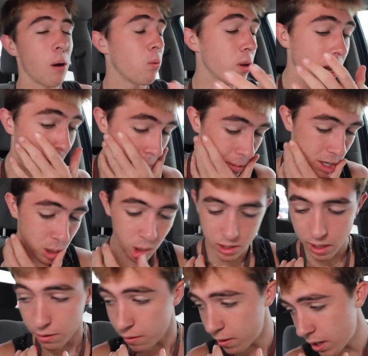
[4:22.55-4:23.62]
I'm gonna do
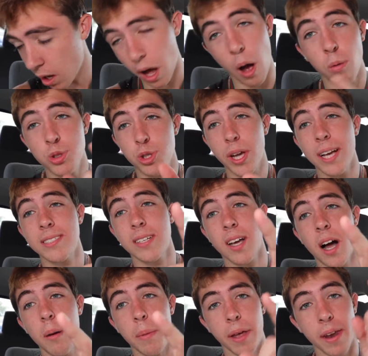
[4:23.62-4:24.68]
this every video. I want you guys to
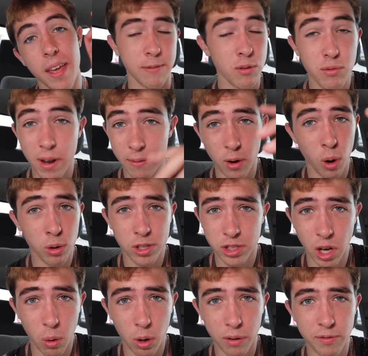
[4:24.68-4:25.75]
comment if you've never owned a
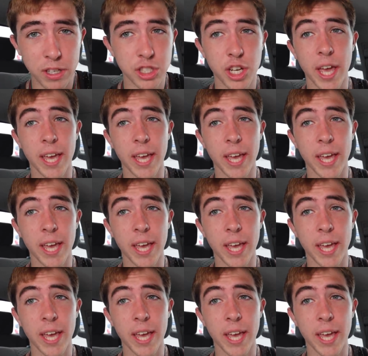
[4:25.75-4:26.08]
saltwater fish